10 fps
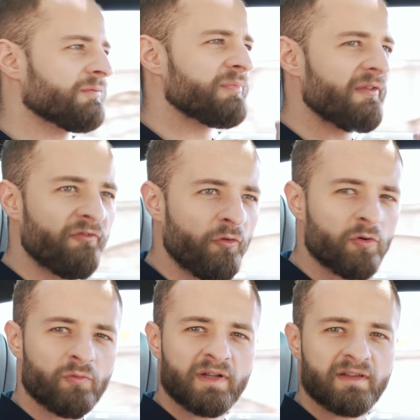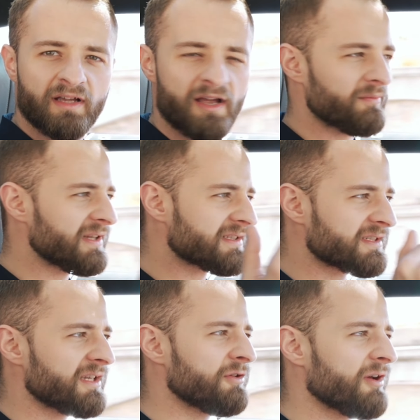before one time. Let's
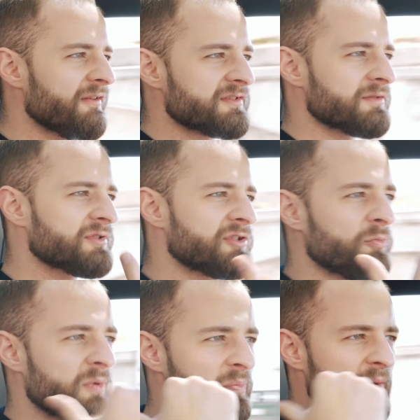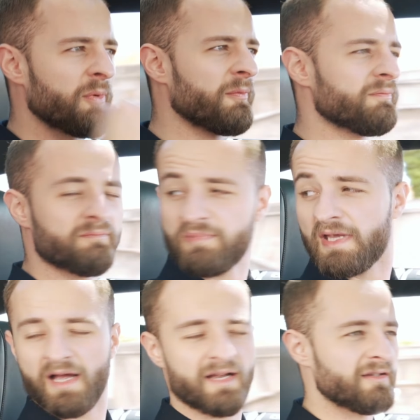say you have some stupid people
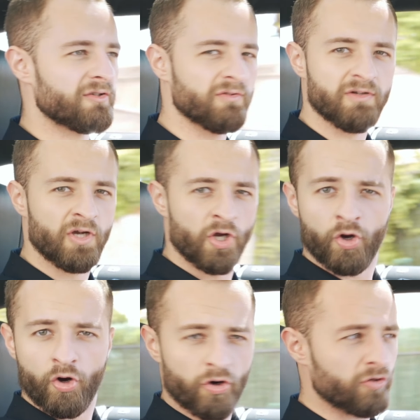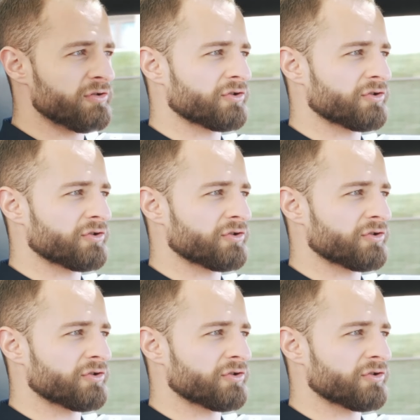behind you, or your